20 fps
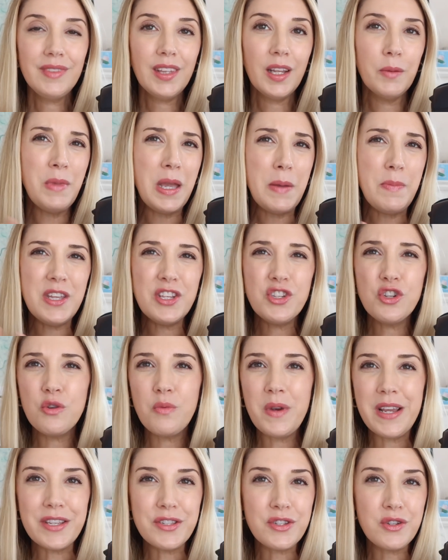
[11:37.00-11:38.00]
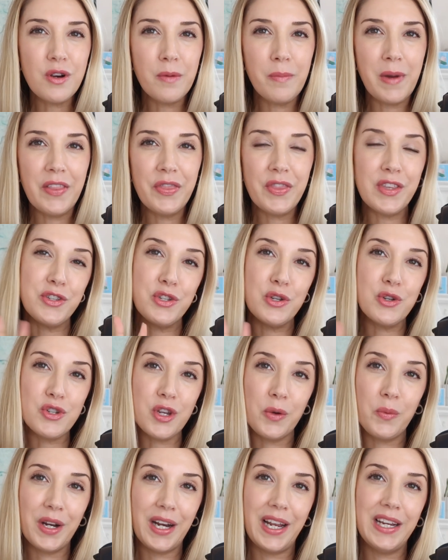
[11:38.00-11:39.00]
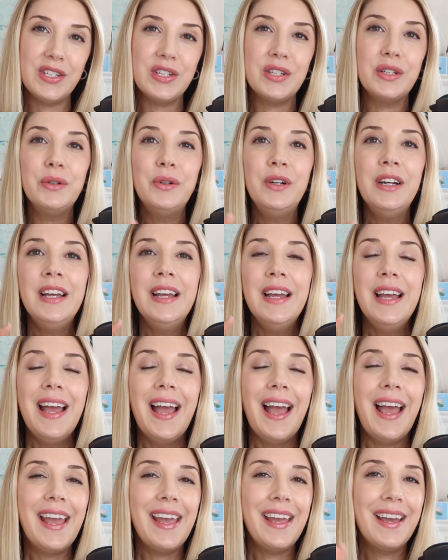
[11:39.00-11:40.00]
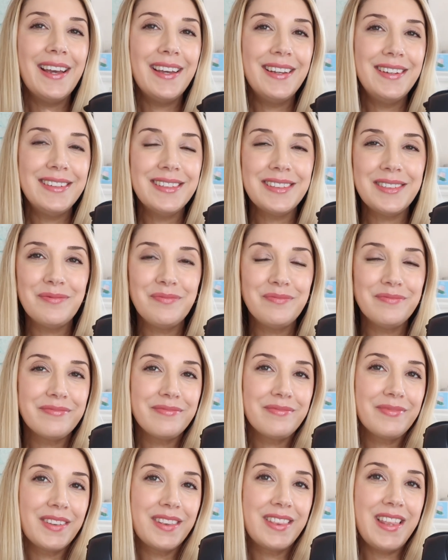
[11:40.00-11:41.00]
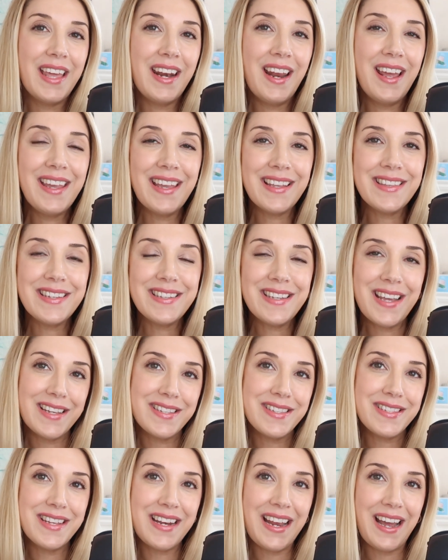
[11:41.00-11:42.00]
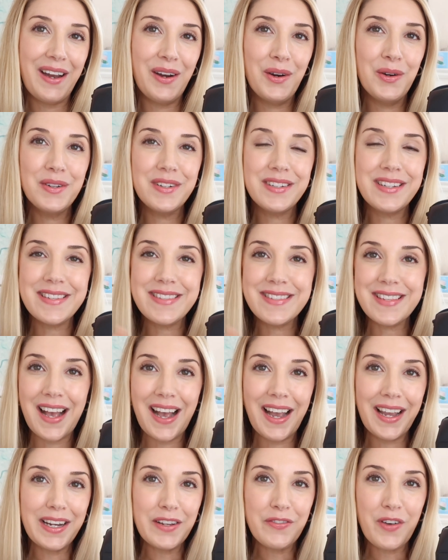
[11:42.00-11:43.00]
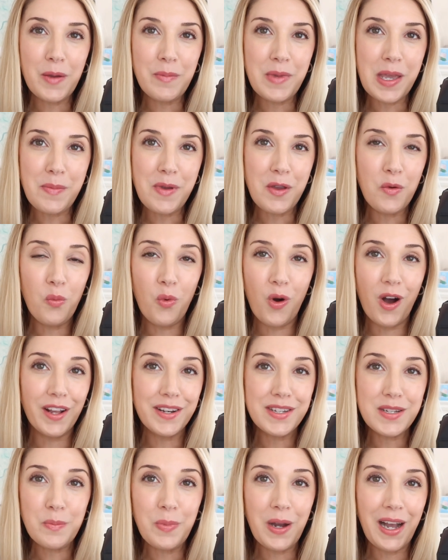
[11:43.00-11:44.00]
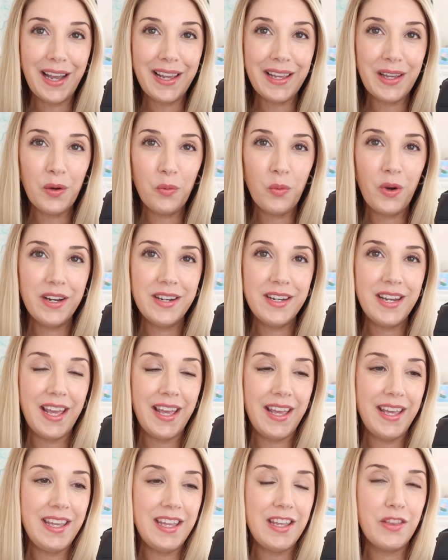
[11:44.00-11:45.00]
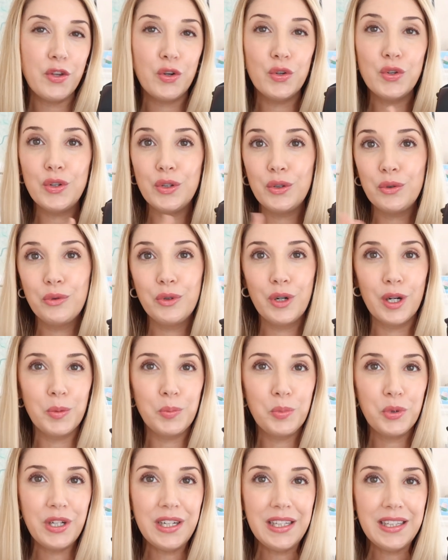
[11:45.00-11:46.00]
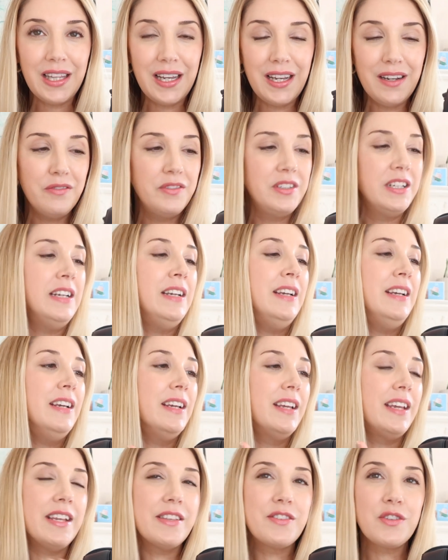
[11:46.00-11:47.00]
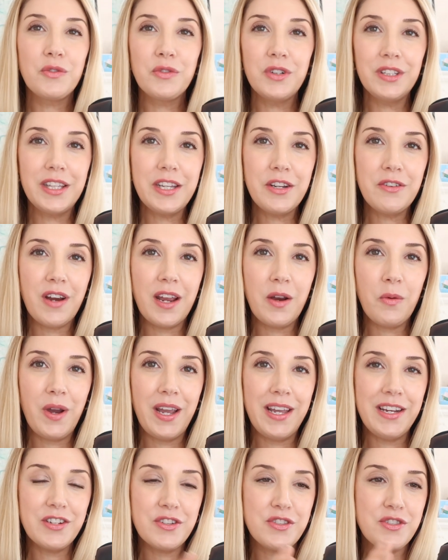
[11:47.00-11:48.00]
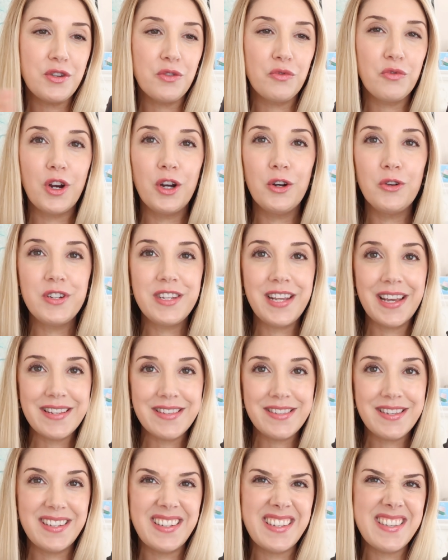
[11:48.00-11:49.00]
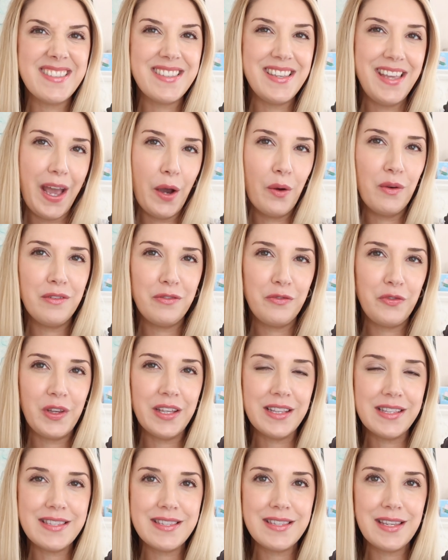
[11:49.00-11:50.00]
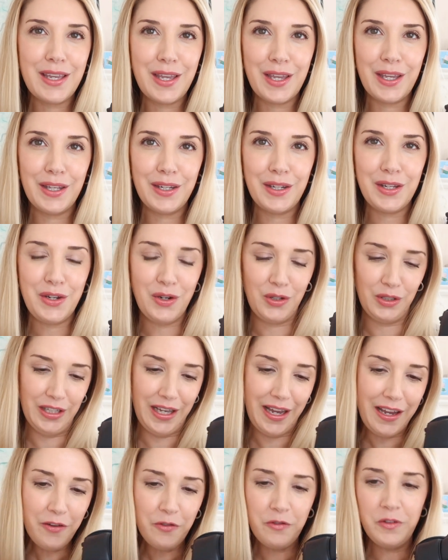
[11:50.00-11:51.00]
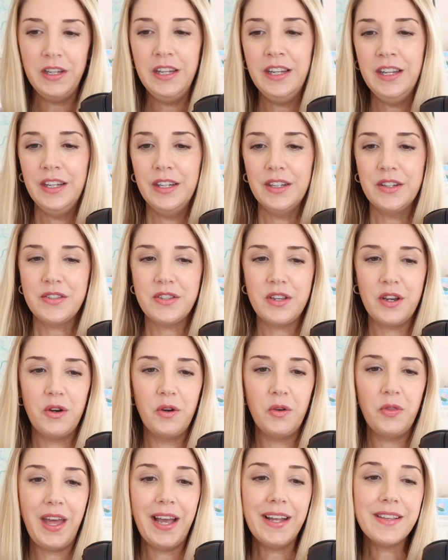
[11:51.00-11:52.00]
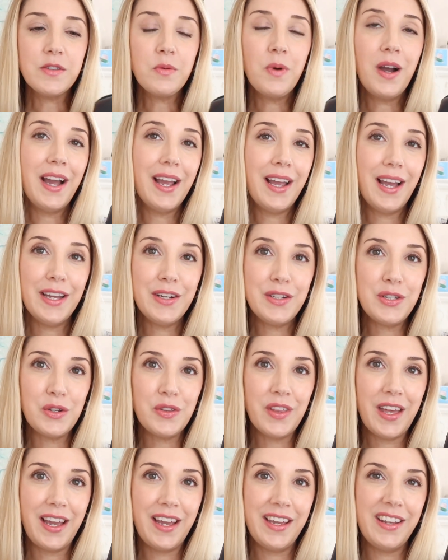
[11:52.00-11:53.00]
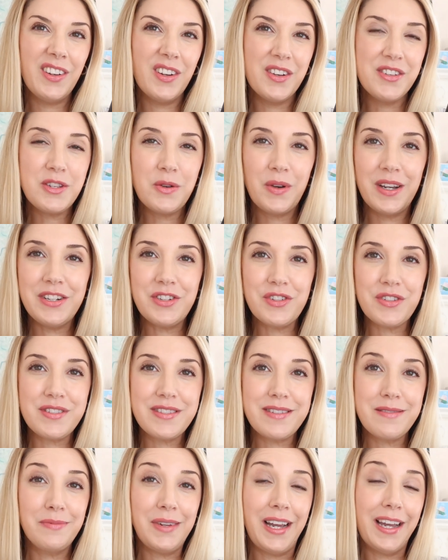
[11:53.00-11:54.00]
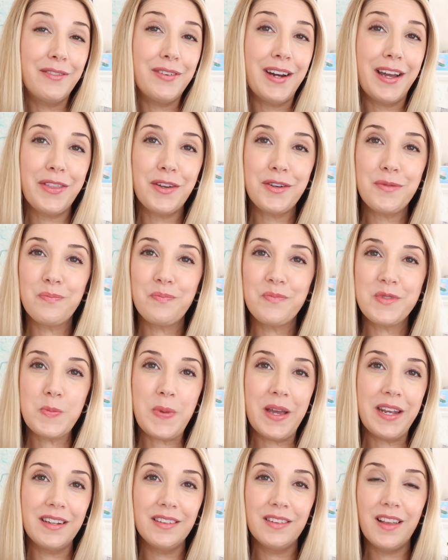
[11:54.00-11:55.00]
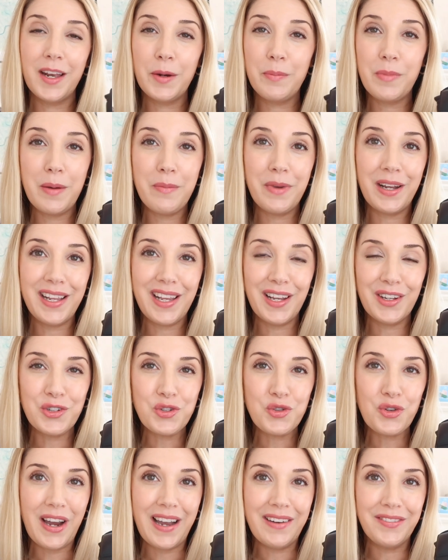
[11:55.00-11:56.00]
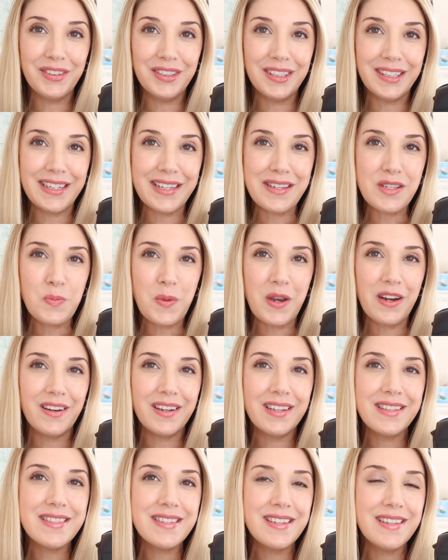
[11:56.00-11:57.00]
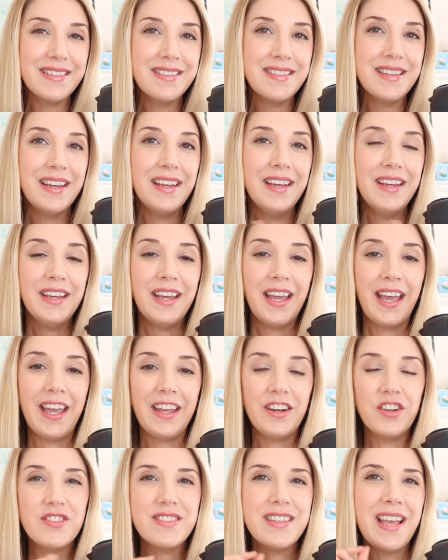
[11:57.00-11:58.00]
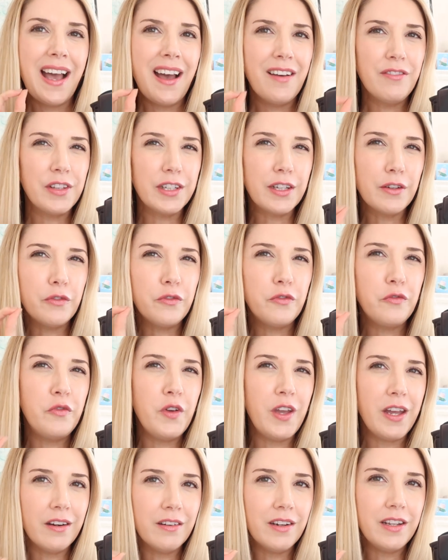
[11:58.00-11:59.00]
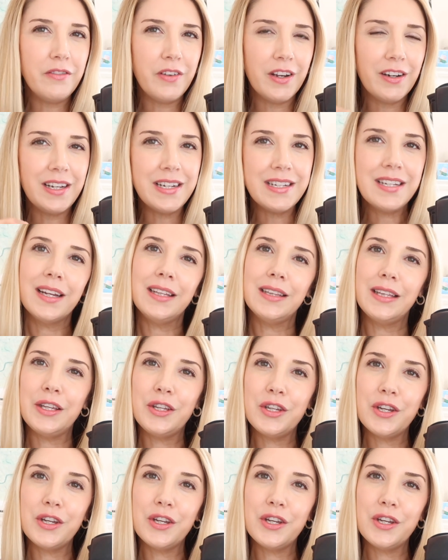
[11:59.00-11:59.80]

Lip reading: Maybe 2 weeks to a month is usually what I do. And then I get to test it out, decide if I maybe want to buy it one day, either new or pre-loved. It's a really great way just to road test it to see how it fits in your life. So that's why I do that. And also I'd rather spend a lot of my money on travel and experiences and just have like a very, very tightly